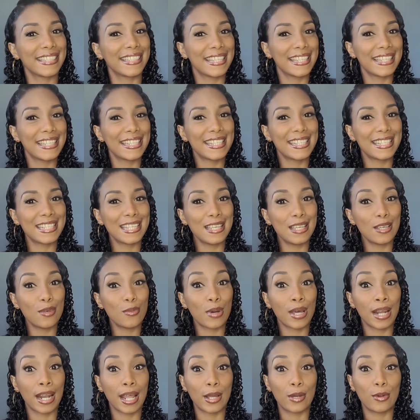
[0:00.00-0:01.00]
see
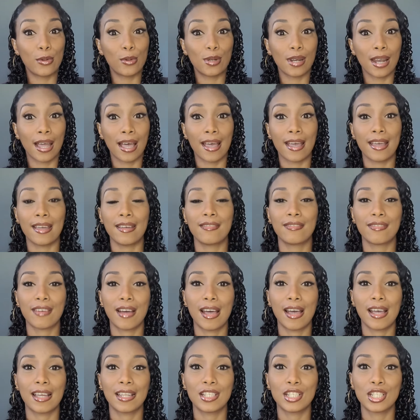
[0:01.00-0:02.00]
when I go live,
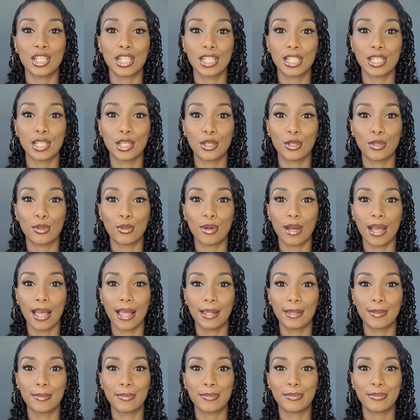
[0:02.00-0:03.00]
and just, you know,
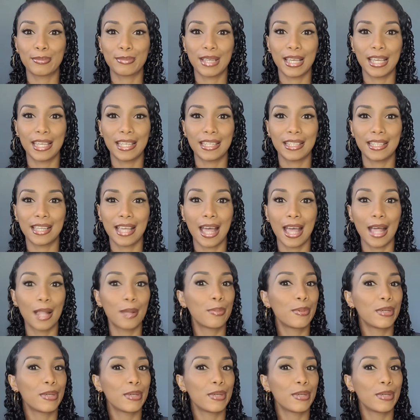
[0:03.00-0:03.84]
help